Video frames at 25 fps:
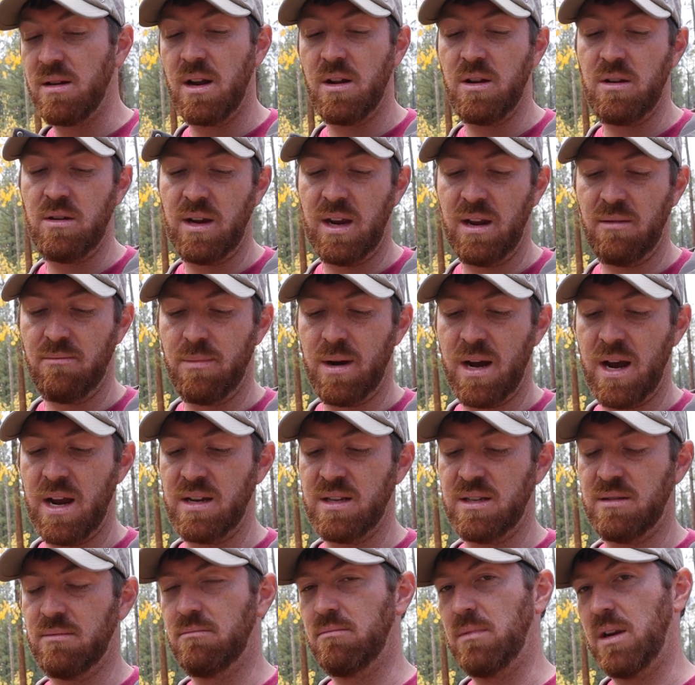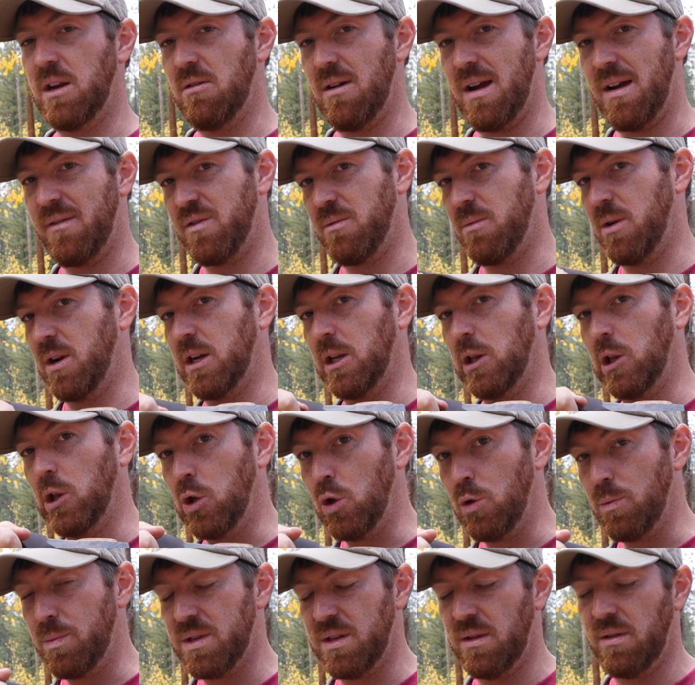Now you can buy some you know aftermarket
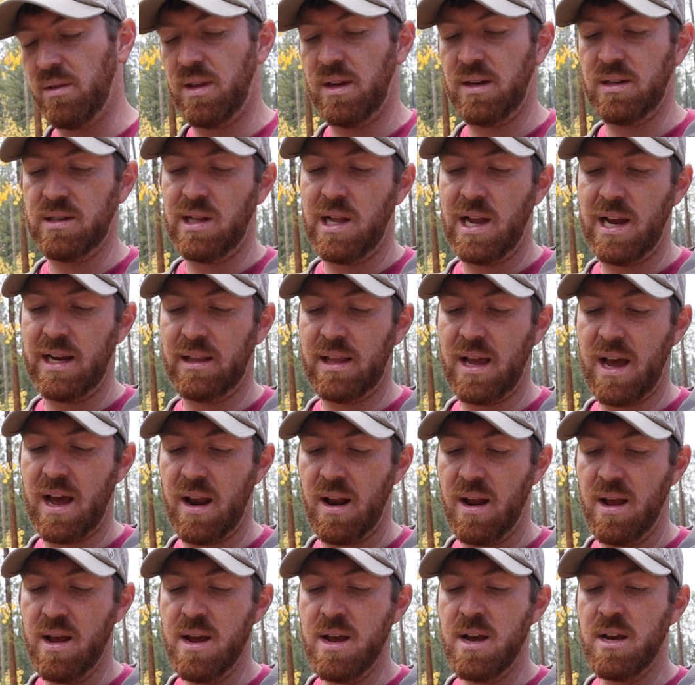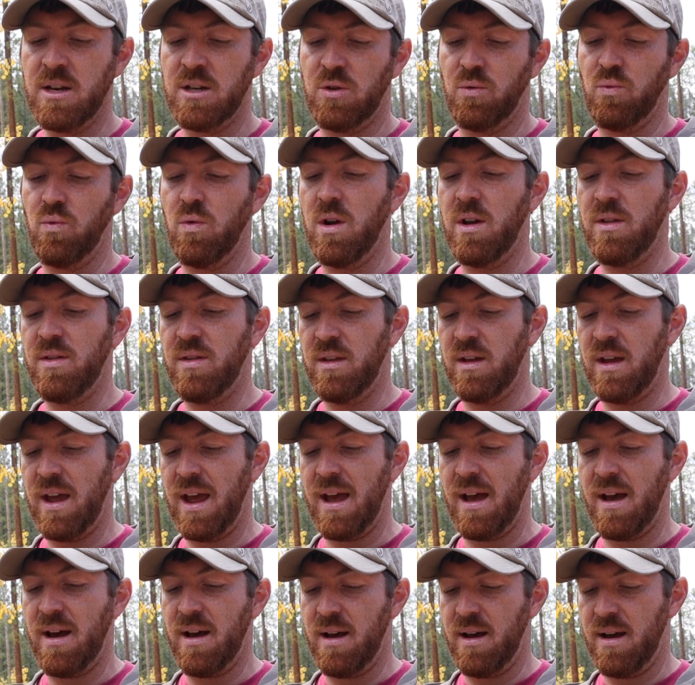loops and things like that to run the
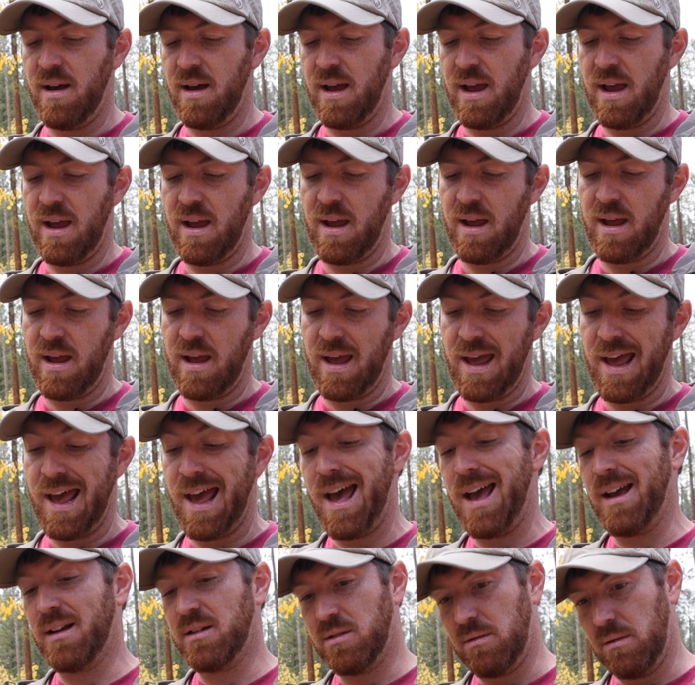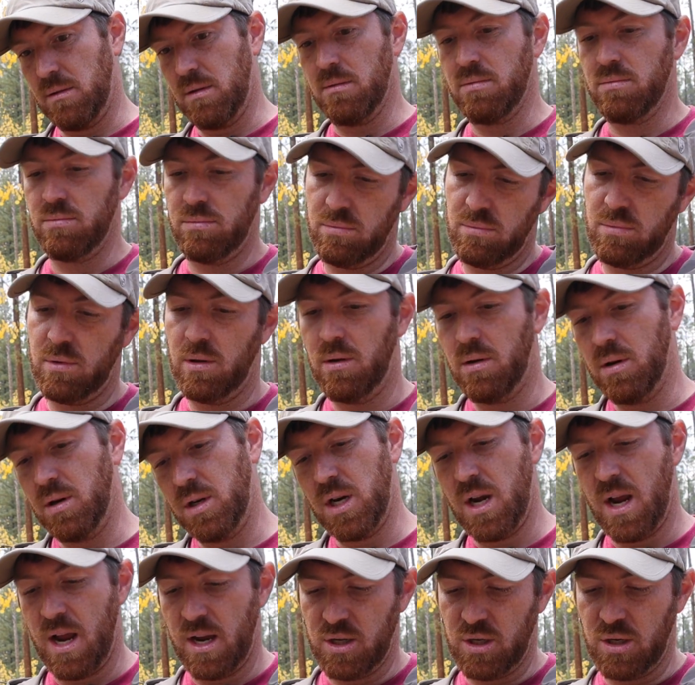uh, ax or
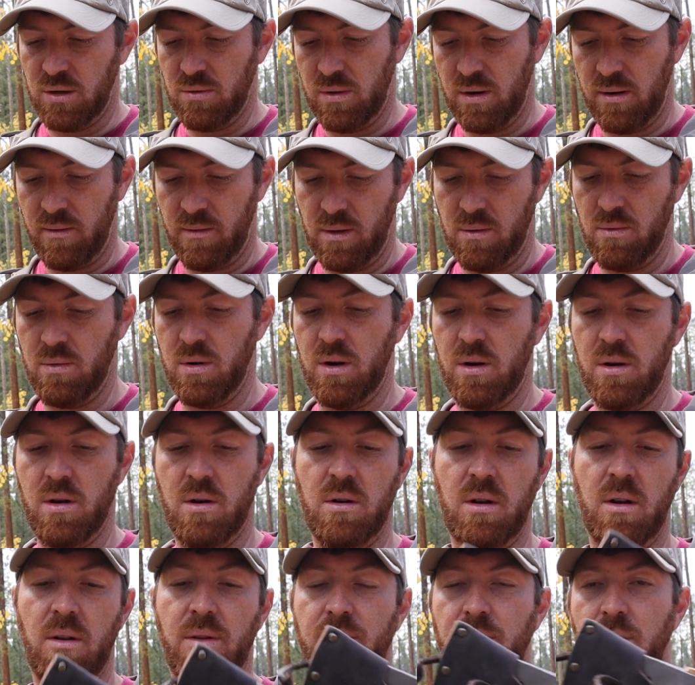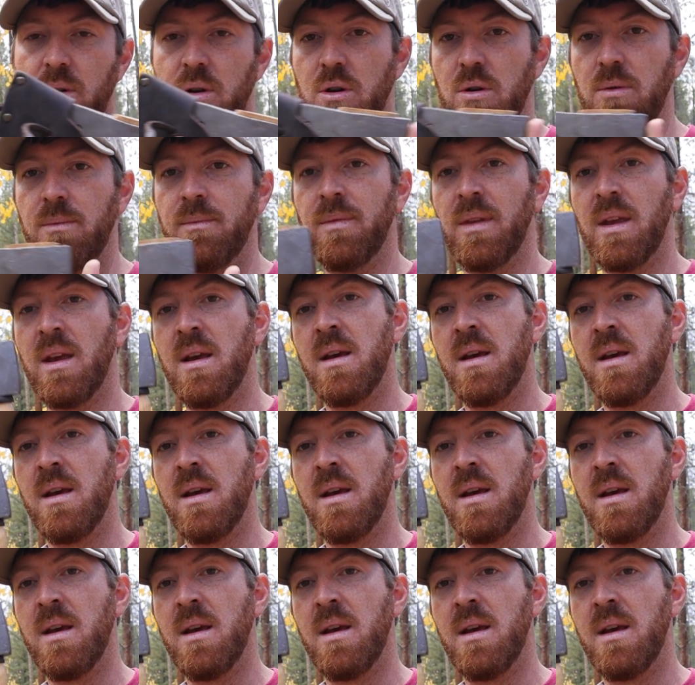large hatchet, whatever you want to call it, through.